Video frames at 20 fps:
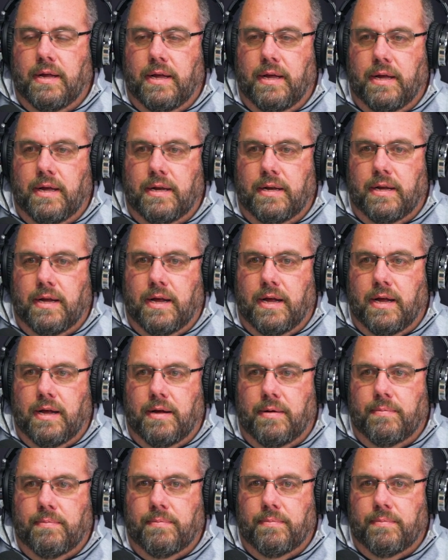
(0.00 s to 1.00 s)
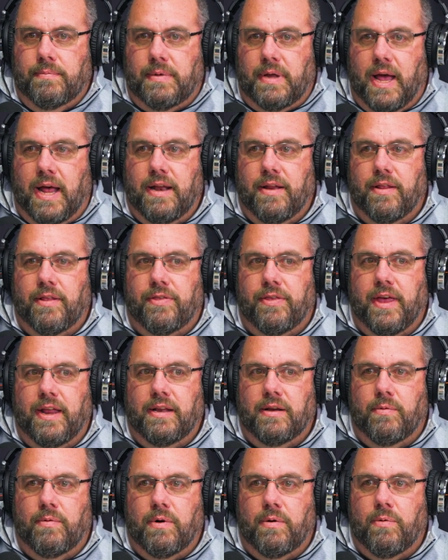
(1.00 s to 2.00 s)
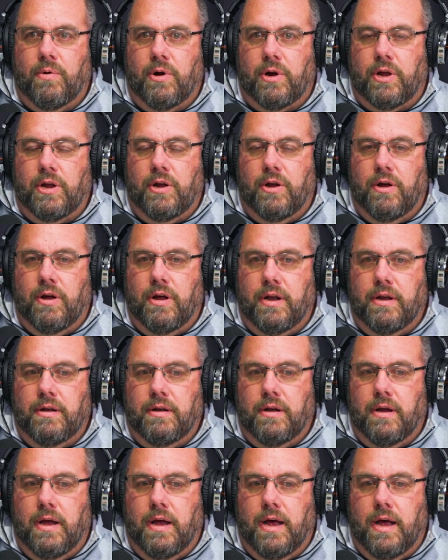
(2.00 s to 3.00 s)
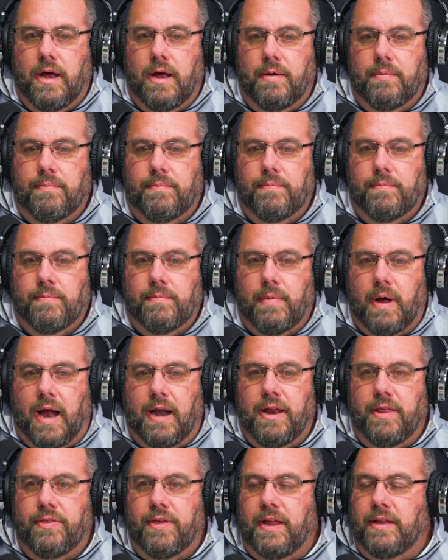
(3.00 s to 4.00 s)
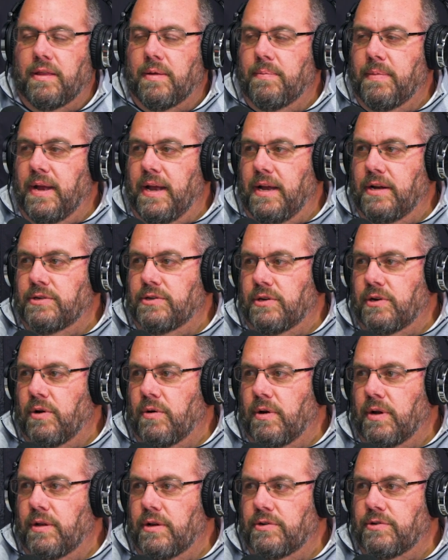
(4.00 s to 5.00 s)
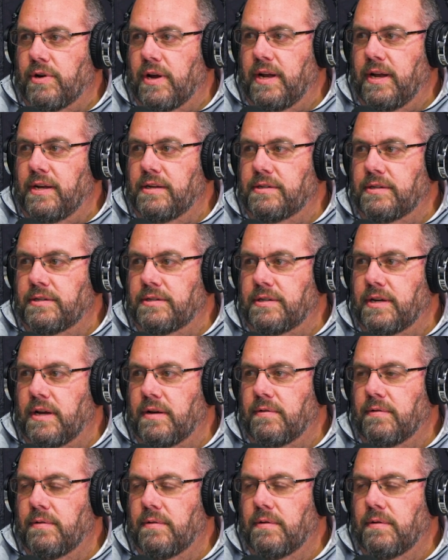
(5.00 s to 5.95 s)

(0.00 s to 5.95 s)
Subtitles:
kind of the thing that we're working on. How do you think the meetings are going? The trainings and stuff.